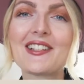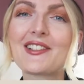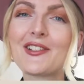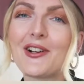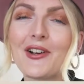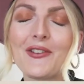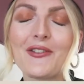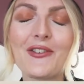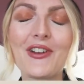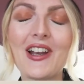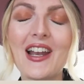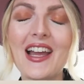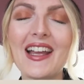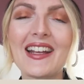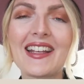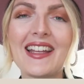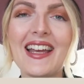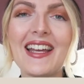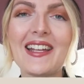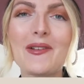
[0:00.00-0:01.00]
So if you
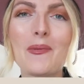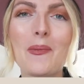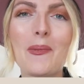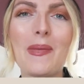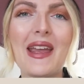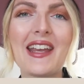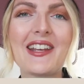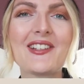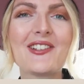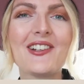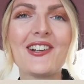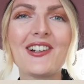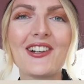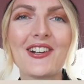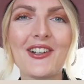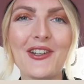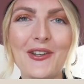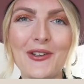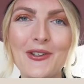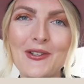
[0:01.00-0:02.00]
like that, make
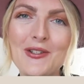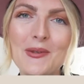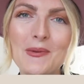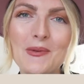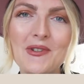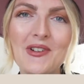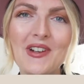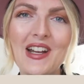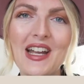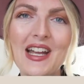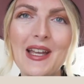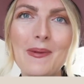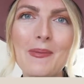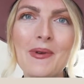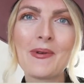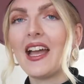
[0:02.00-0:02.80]
sure you subscribe.